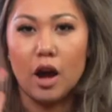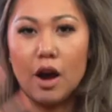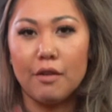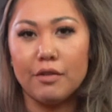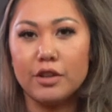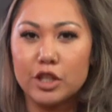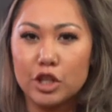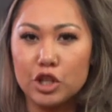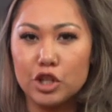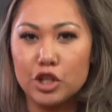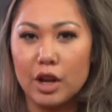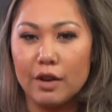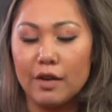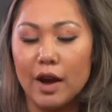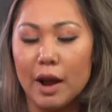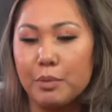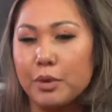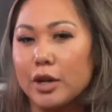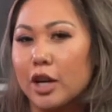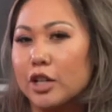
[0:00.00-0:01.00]
Obviously you should have
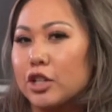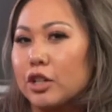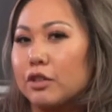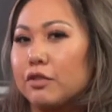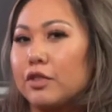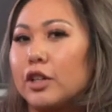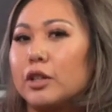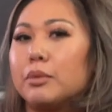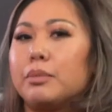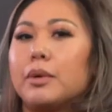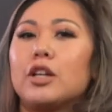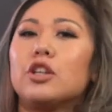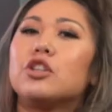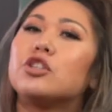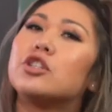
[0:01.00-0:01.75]
eye protection in the field, but you